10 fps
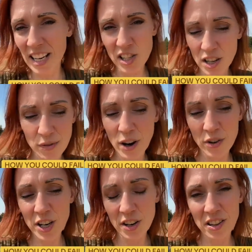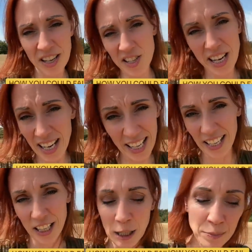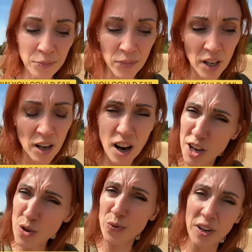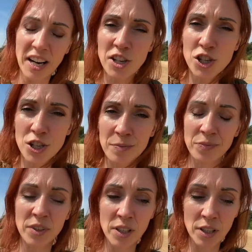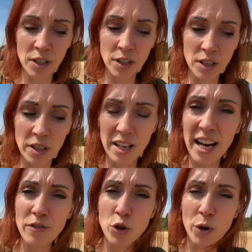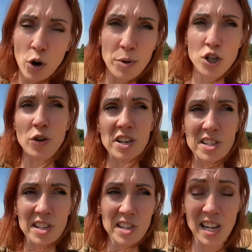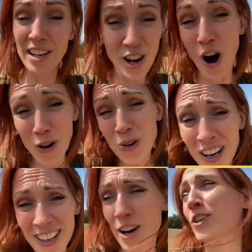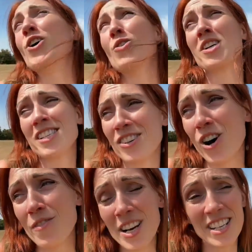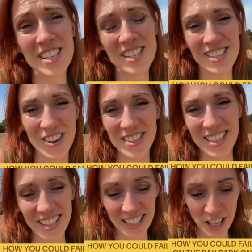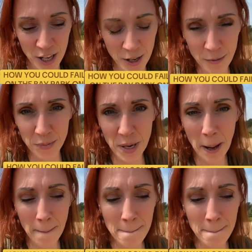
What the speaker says: isn't a very good thing to hear. Are you finished? That gives you an opportunity to say, no, of course not. I've only just started. Yeah?